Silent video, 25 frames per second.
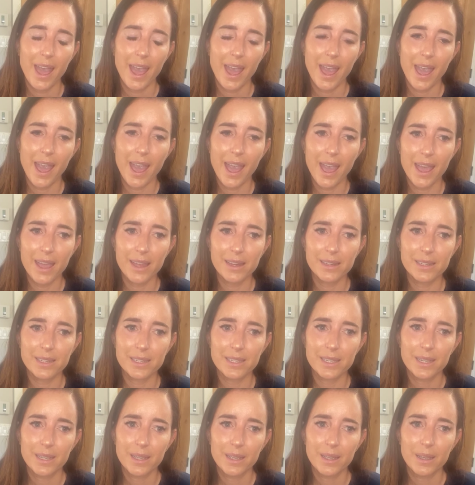
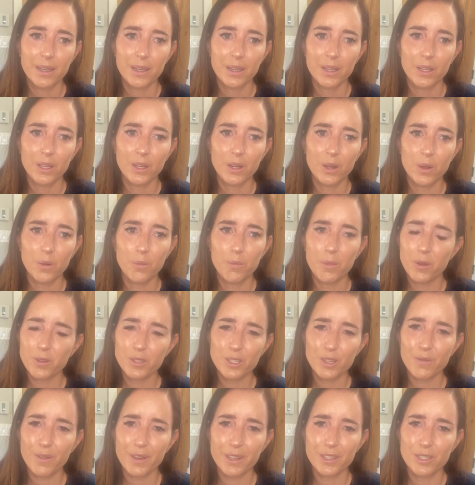And,
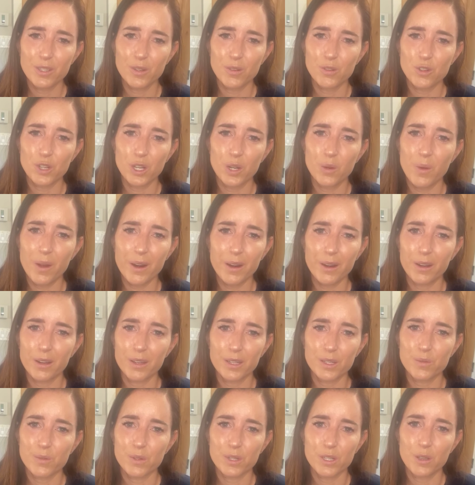most of us don't drink water
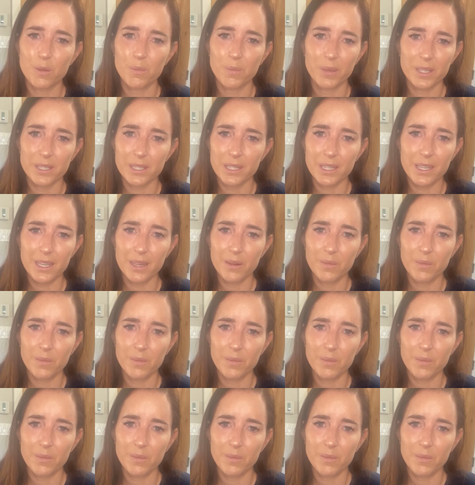because we're so busy